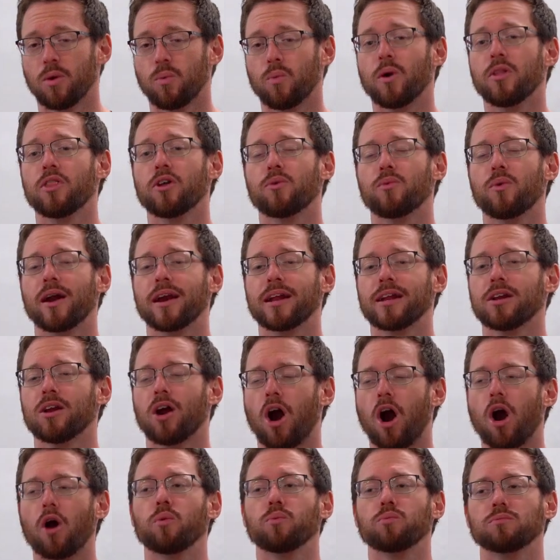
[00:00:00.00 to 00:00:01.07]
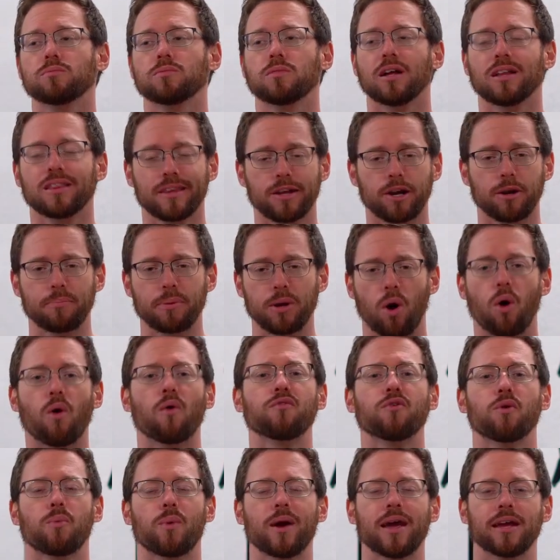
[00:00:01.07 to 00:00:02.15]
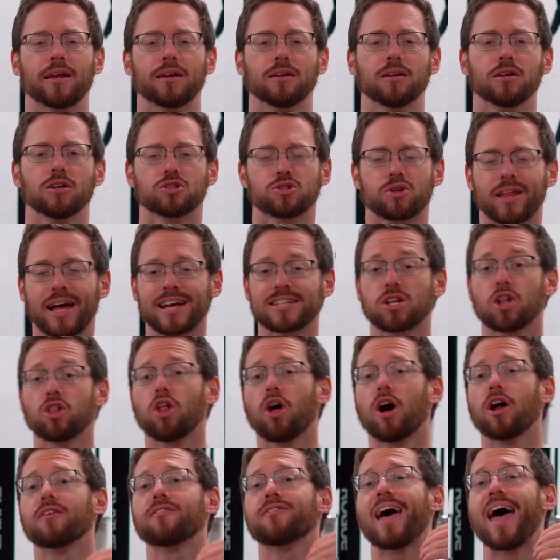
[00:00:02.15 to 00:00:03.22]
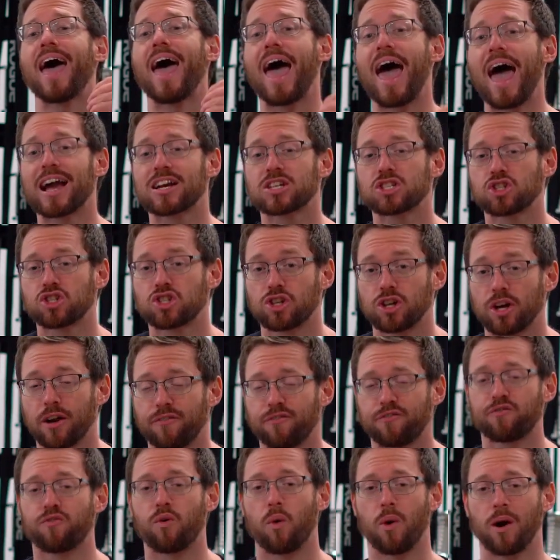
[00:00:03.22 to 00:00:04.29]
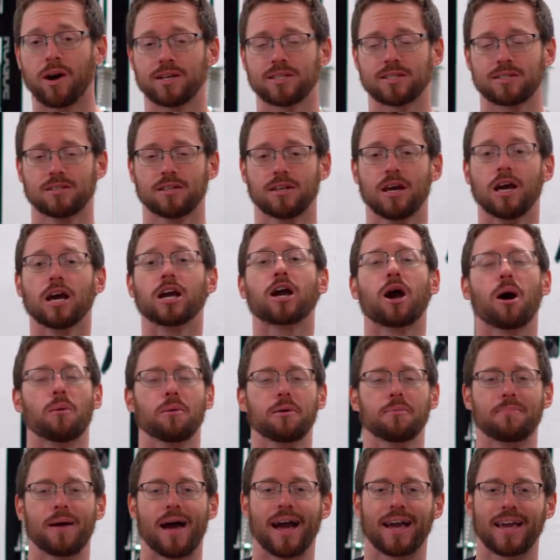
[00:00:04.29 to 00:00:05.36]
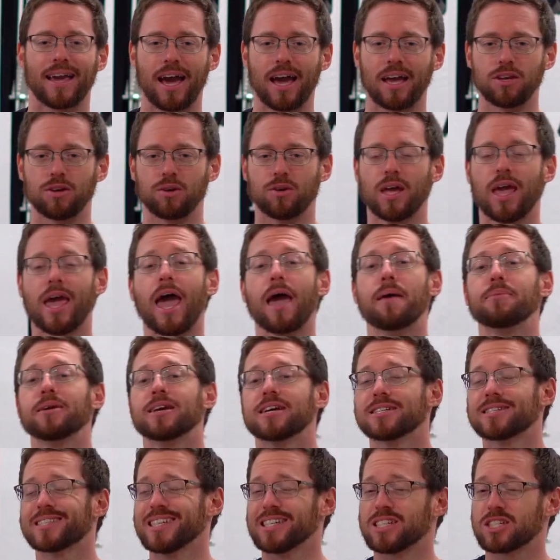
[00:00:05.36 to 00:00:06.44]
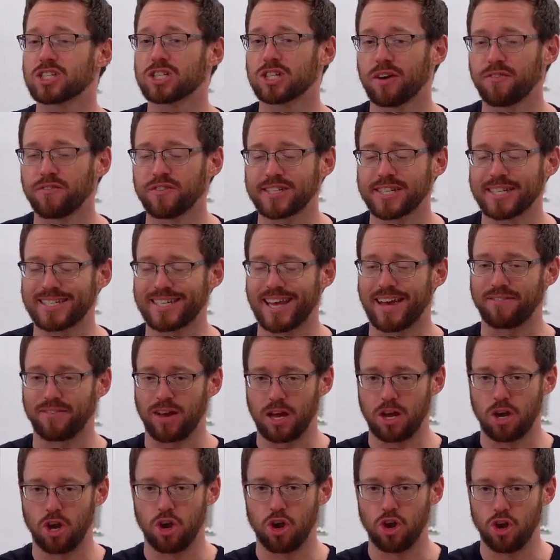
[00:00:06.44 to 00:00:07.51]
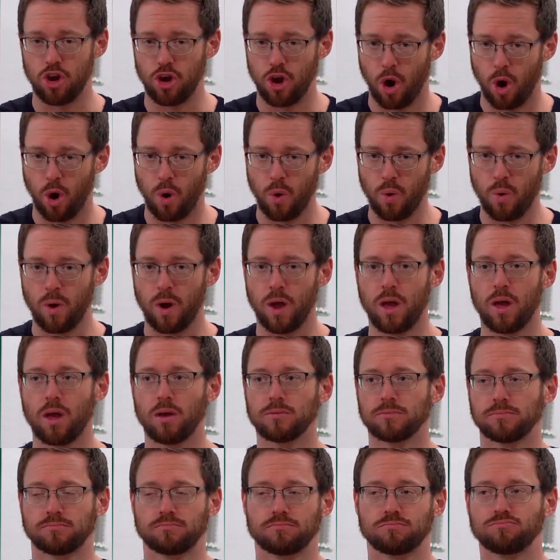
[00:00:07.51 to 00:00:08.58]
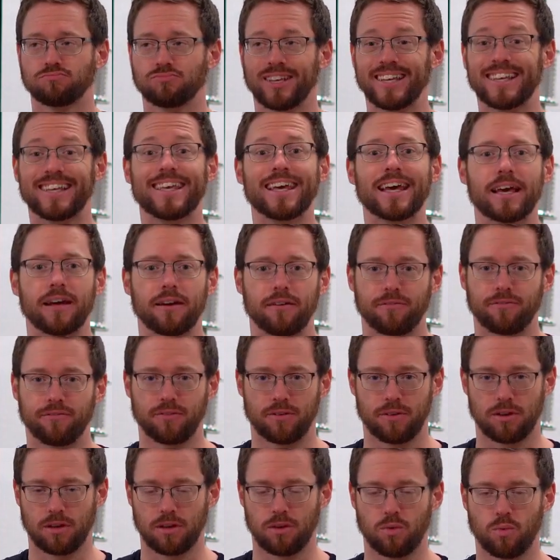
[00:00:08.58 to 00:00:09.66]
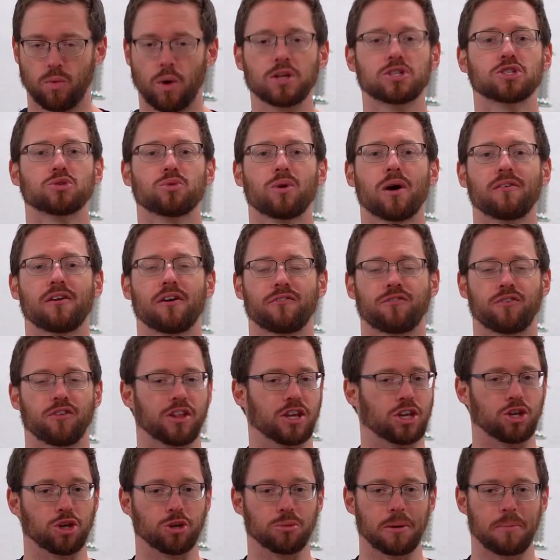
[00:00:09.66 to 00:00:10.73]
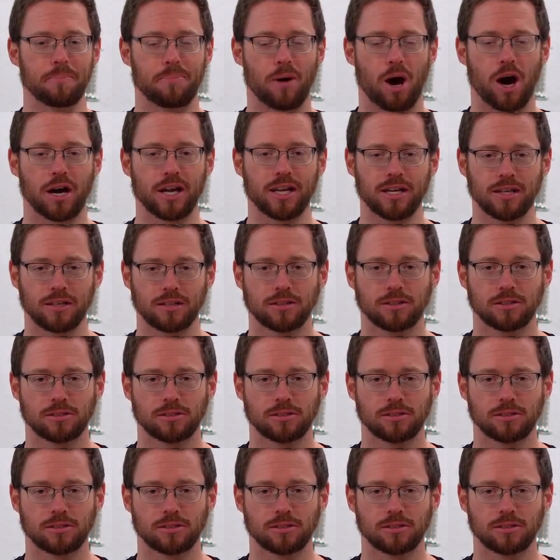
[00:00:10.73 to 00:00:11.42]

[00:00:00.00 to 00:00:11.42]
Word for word: when they're running, are a little bit overweight. So that's a lot of extra force coming back at you. And because these surfaces have no give, whatsoever for the human body,